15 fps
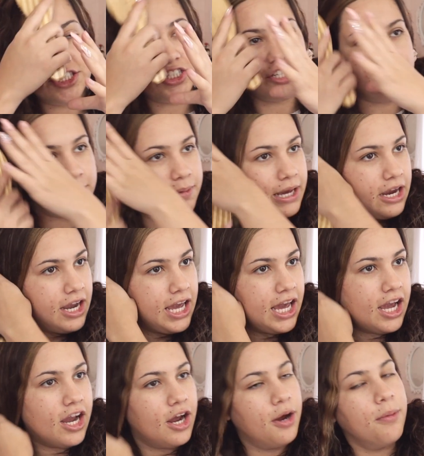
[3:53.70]
Sugar Bear
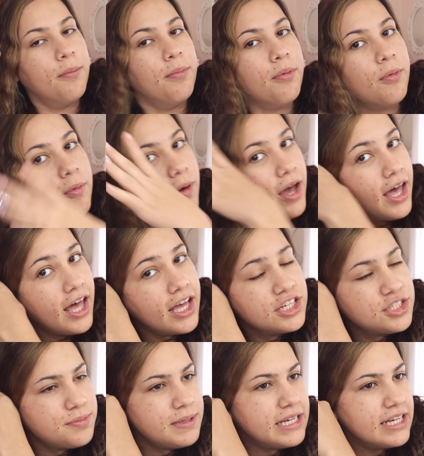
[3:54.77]
hair
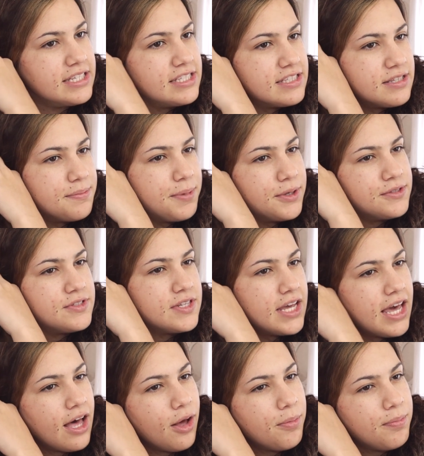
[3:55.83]
brush because it's supposed to
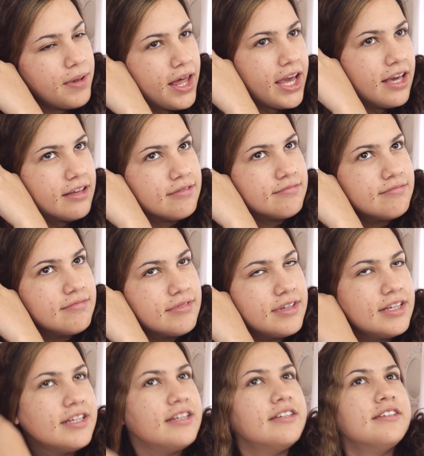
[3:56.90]
help like
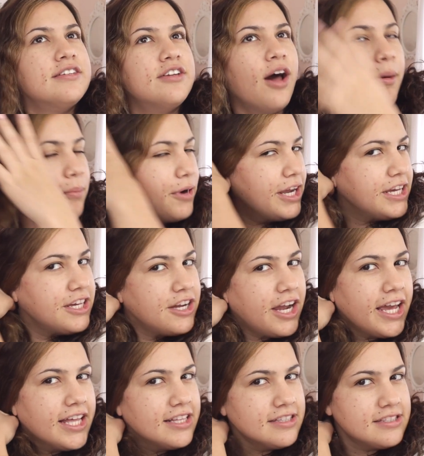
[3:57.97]
not break your
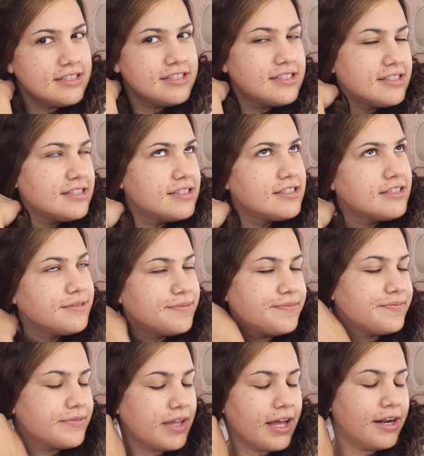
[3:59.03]
ends.
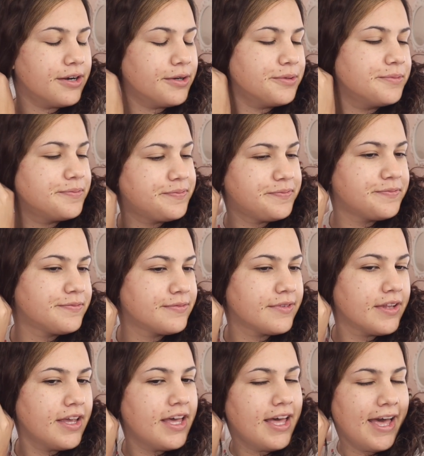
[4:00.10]
I don't know.
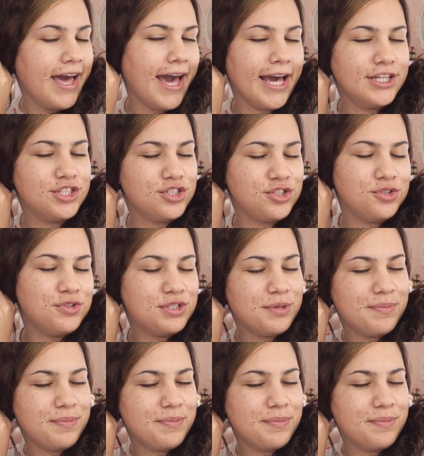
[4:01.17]
I just use